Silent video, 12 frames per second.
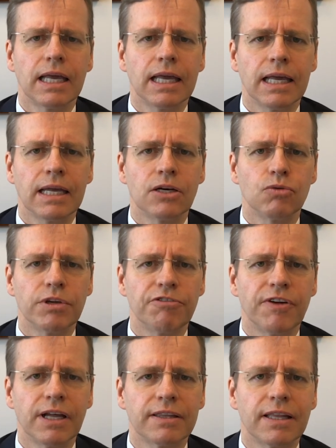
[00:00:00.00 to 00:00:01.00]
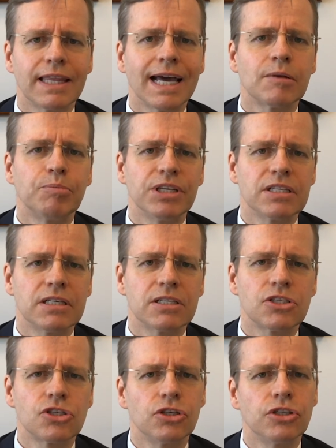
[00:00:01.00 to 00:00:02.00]
and we felt that that
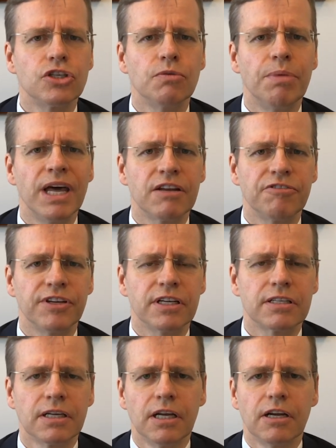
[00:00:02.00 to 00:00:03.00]
business stood to benefit